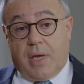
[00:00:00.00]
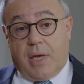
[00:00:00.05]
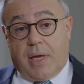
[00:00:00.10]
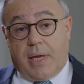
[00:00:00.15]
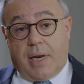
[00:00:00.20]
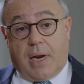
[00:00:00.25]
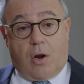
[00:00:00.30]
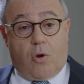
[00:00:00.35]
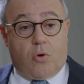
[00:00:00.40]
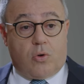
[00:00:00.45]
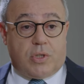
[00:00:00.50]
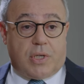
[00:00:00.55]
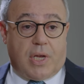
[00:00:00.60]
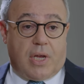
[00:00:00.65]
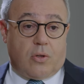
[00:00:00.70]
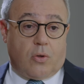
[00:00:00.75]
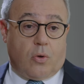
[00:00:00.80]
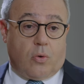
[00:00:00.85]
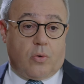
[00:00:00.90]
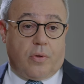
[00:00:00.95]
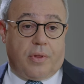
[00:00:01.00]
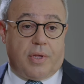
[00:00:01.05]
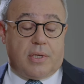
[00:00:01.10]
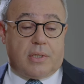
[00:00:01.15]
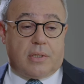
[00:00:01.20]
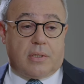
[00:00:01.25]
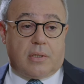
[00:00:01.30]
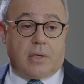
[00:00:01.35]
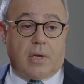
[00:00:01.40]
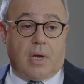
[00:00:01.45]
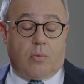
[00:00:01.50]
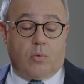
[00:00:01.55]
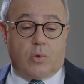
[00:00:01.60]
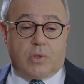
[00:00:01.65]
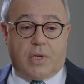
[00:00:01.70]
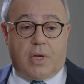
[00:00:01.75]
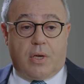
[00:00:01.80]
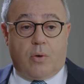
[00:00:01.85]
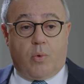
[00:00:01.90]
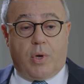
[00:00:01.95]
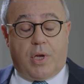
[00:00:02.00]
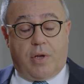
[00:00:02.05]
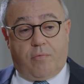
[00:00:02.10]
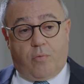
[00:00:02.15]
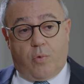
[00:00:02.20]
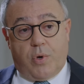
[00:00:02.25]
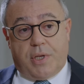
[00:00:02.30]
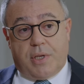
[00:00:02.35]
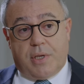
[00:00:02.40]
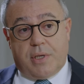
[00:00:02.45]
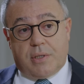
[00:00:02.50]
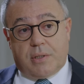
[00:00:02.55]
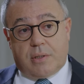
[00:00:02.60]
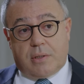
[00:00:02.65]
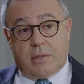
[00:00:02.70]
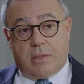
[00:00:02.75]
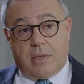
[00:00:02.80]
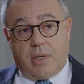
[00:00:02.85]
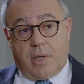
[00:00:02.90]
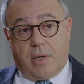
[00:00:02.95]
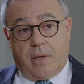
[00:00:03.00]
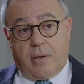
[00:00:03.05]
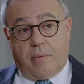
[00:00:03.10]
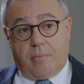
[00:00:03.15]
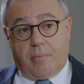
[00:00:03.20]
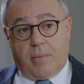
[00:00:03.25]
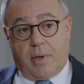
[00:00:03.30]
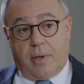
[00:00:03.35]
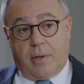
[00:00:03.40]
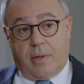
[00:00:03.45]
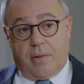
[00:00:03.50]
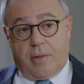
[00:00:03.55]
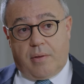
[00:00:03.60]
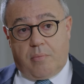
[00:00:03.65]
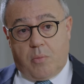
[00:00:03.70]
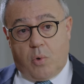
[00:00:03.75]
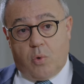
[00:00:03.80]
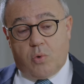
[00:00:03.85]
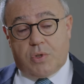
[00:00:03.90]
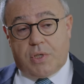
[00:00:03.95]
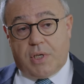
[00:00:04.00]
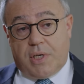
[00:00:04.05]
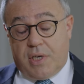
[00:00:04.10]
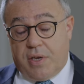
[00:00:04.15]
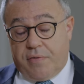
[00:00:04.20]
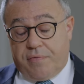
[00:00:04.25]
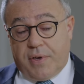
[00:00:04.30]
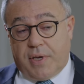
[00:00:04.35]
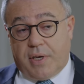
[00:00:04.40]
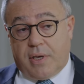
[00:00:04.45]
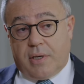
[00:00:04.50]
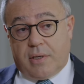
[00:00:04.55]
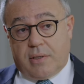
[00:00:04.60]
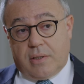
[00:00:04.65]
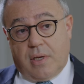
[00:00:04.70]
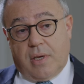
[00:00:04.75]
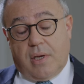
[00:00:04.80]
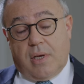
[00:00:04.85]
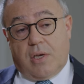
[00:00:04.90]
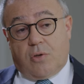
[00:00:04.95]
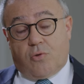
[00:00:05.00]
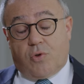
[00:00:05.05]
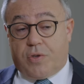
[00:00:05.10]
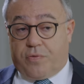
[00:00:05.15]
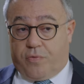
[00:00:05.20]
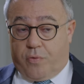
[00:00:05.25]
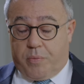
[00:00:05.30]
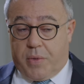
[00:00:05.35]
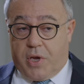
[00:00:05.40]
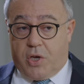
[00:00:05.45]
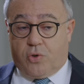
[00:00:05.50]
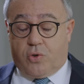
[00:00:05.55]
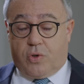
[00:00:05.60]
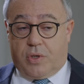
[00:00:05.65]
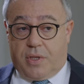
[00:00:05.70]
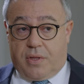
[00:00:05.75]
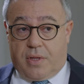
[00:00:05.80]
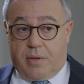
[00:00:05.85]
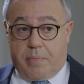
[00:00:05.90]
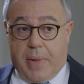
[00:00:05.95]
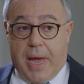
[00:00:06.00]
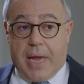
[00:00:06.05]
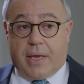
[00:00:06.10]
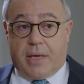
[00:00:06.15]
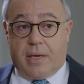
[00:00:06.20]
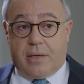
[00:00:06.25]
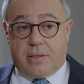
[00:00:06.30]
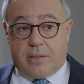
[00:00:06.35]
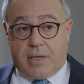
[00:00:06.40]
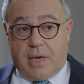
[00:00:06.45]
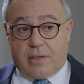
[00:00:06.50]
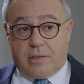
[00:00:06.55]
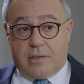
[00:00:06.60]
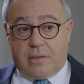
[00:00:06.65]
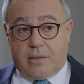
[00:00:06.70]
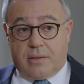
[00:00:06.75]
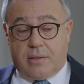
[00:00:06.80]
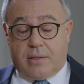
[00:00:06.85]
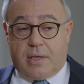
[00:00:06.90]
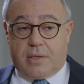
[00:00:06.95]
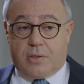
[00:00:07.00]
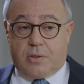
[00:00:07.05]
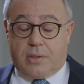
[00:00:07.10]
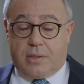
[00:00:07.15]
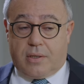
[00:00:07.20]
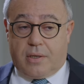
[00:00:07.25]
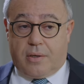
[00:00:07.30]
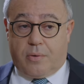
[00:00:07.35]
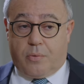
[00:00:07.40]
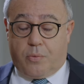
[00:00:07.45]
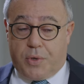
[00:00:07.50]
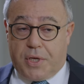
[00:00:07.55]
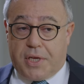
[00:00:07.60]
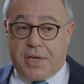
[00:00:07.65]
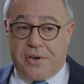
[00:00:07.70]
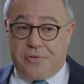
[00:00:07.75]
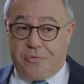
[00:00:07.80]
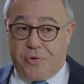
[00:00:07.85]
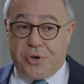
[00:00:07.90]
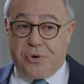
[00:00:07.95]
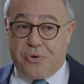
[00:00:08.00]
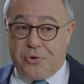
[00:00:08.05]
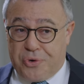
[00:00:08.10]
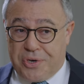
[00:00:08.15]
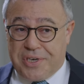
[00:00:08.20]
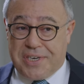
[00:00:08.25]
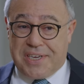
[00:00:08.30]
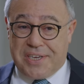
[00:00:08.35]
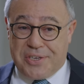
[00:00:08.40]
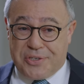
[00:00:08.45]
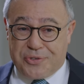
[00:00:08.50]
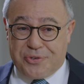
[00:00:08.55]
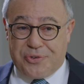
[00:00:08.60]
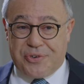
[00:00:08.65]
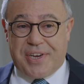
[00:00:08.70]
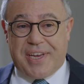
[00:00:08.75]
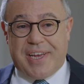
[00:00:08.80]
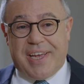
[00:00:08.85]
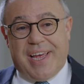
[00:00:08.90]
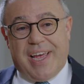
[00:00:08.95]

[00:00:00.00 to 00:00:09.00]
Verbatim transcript: And alongside all this, I would say we have witnessed uh, uh, the most significant transformation in the banking sector that uh, we can recall in history.